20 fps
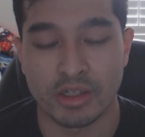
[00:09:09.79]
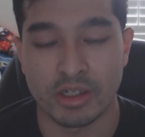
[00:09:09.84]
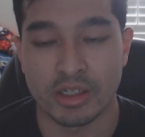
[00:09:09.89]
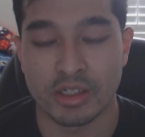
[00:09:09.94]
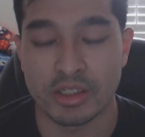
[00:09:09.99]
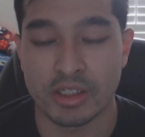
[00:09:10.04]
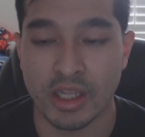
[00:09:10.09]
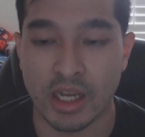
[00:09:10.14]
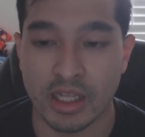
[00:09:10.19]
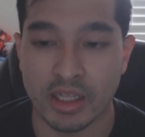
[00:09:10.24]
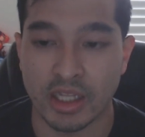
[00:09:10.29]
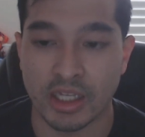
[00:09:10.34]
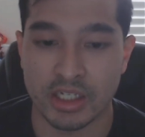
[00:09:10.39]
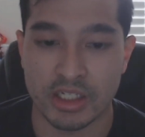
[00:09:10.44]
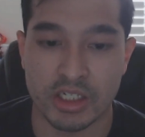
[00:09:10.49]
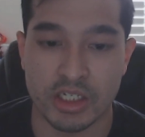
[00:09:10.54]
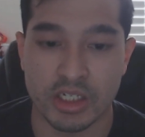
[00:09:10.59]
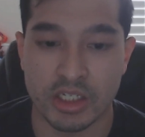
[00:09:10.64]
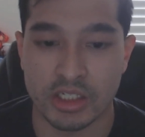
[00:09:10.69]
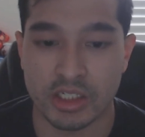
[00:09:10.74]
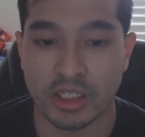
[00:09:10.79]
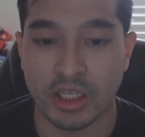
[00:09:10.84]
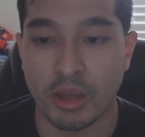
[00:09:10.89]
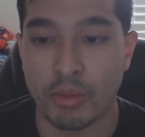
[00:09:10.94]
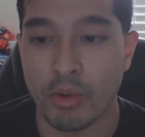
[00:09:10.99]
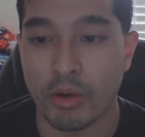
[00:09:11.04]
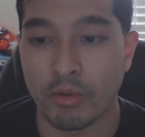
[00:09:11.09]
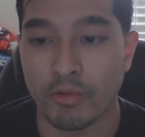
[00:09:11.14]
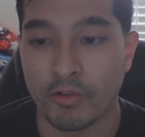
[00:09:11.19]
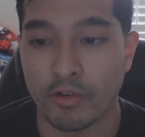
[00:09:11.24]
It's not like it's
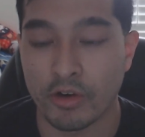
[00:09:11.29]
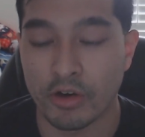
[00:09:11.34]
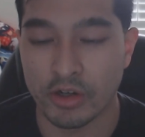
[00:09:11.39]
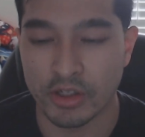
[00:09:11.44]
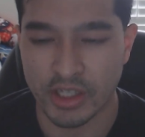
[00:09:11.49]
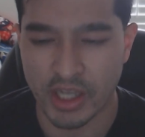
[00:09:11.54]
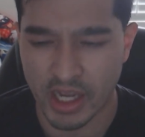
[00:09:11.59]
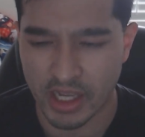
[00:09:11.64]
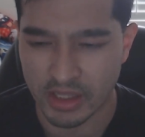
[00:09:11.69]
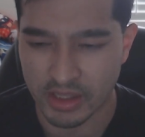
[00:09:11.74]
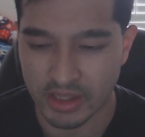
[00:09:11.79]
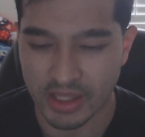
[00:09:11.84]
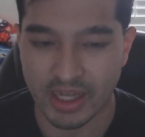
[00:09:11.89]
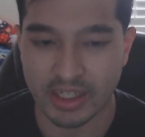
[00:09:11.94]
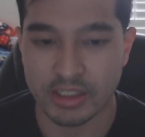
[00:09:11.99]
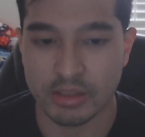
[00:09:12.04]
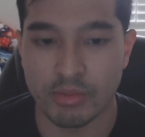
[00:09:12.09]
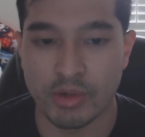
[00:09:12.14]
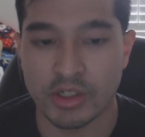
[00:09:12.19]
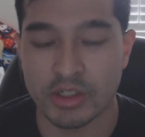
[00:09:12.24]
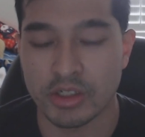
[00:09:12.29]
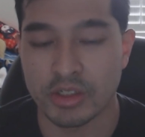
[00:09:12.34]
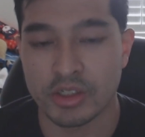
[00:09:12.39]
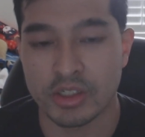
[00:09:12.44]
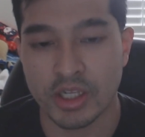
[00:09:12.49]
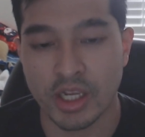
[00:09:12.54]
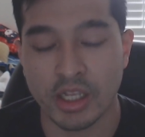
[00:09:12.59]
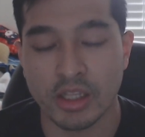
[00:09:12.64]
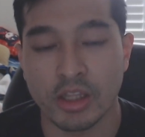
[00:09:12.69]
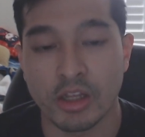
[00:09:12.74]
game over for her yet. Not to mention
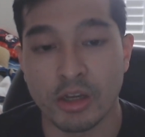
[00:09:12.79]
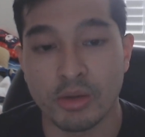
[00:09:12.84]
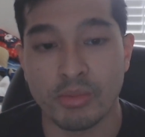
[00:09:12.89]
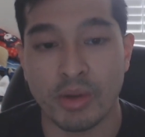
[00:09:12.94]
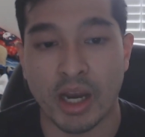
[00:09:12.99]
Salem.